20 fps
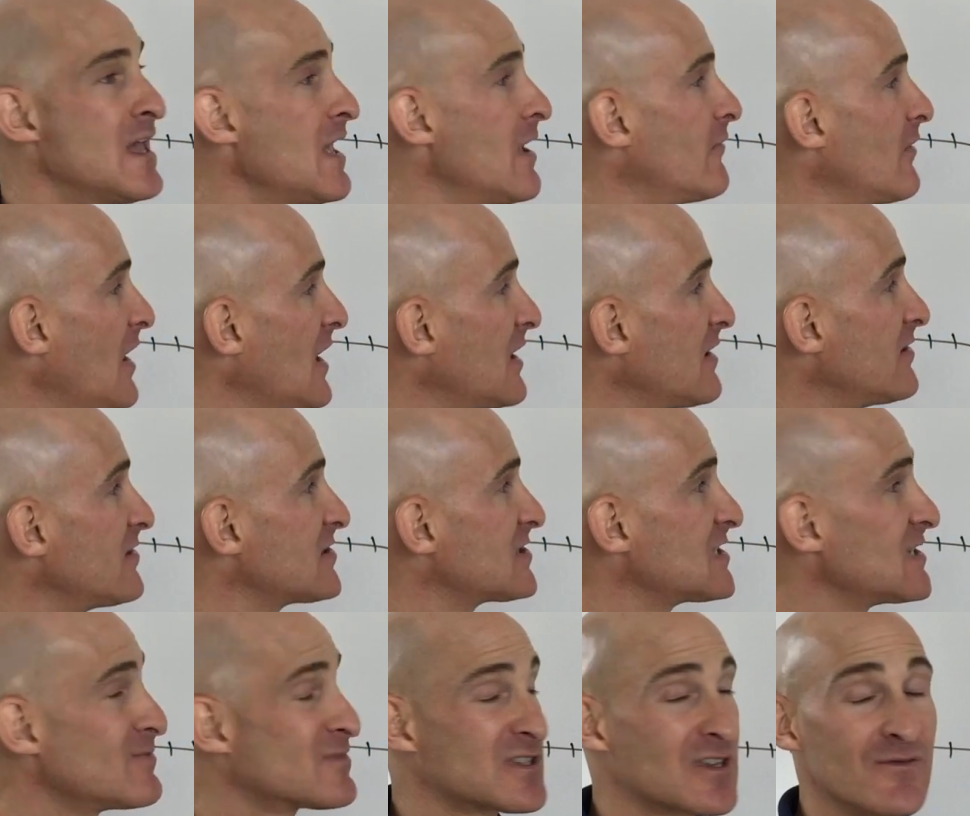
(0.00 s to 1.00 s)
If any of this
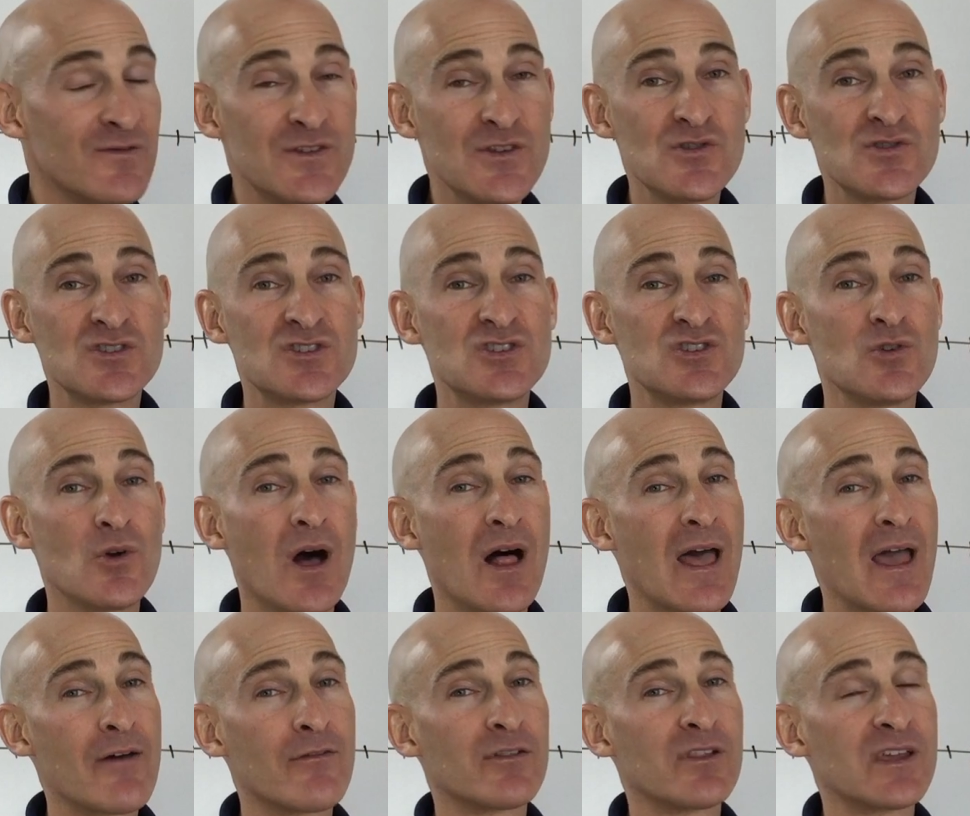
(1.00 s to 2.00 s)
seems confusing to you, I'll
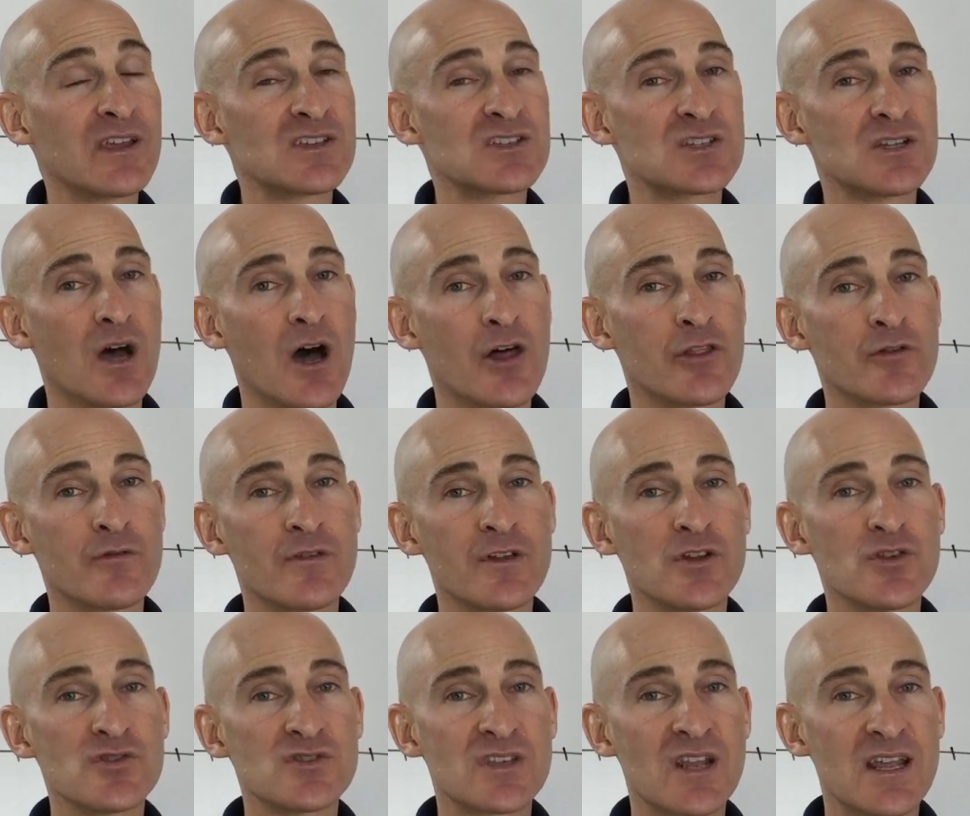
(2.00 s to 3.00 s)
have links to other
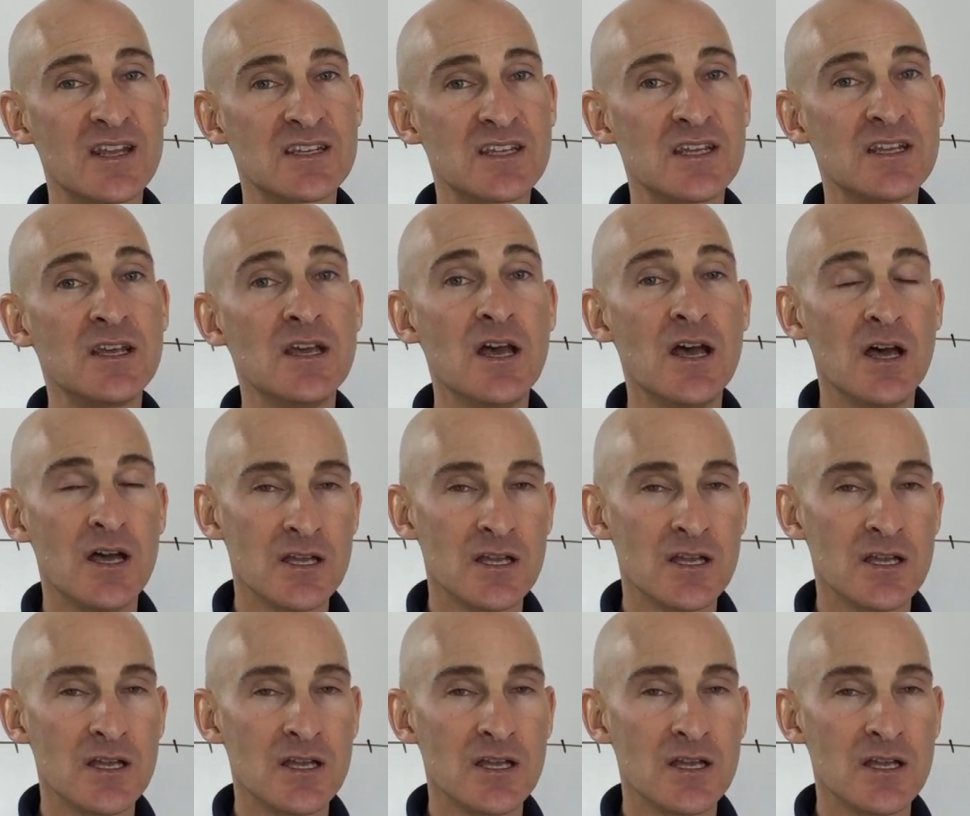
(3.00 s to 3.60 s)
videos that I did,